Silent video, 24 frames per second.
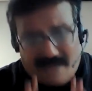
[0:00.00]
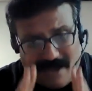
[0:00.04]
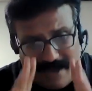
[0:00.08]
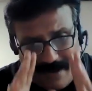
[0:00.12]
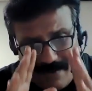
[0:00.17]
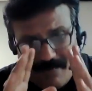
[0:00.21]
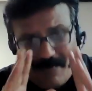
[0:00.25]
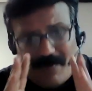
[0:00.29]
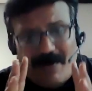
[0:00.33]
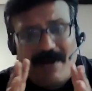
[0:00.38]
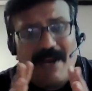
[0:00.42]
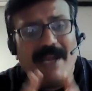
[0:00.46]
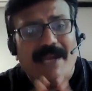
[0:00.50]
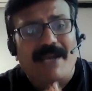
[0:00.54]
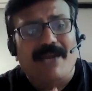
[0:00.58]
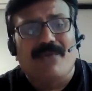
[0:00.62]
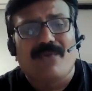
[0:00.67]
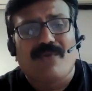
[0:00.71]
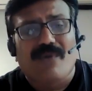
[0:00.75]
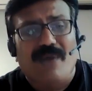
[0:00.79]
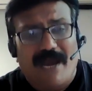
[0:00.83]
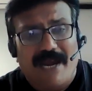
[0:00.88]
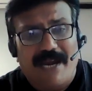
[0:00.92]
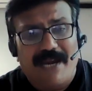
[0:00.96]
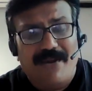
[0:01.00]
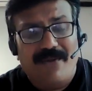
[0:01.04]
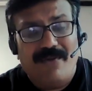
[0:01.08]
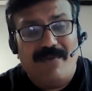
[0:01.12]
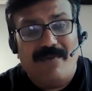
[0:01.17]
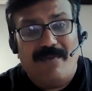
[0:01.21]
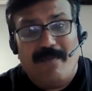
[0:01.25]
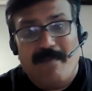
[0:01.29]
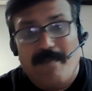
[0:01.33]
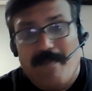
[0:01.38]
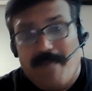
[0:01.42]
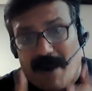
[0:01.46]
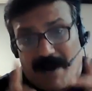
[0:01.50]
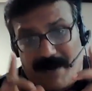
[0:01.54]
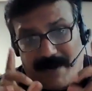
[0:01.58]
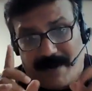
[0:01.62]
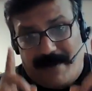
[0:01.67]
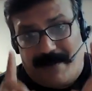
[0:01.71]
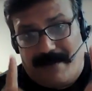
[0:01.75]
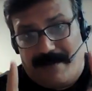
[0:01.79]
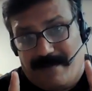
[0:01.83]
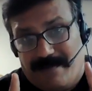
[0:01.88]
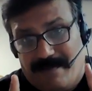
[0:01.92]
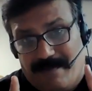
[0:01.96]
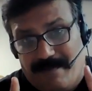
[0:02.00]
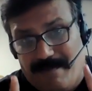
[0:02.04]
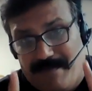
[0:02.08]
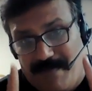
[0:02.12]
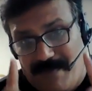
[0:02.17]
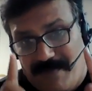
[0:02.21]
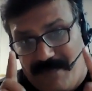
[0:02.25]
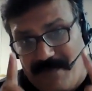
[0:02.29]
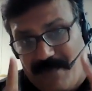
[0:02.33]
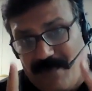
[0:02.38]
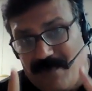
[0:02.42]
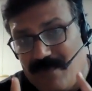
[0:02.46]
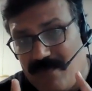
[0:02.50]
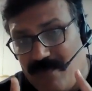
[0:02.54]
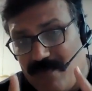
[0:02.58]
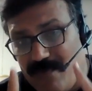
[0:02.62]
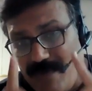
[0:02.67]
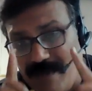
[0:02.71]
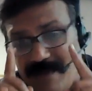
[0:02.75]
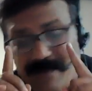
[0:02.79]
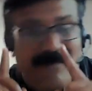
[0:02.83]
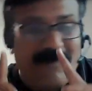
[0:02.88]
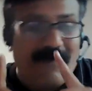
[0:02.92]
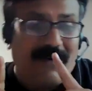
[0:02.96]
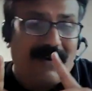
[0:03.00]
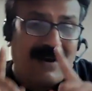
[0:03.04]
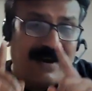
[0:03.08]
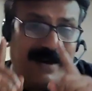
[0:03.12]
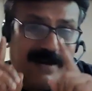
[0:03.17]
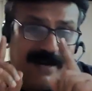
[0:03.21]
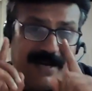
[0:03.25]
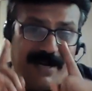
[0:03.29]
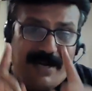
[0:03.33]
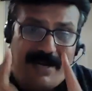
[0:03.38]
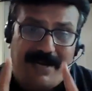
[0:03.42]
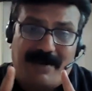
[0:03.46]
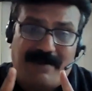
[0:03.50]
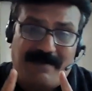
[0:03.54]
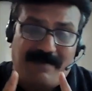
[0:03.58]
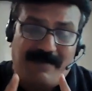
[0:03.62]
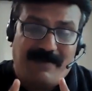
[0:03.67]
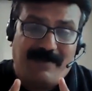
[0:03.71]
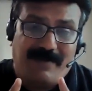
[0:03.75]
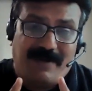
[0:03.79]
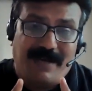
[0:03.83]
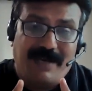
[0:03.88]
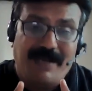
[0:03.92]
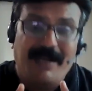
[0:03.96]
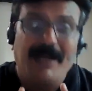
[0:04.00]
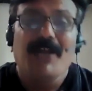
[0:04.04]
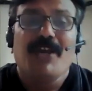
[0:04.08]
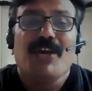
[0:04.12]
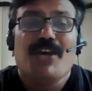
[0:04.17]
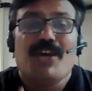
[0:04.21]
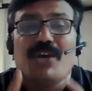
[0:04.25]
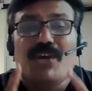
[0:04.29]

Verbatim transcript: I would like to guide you, but before going for an interview, right,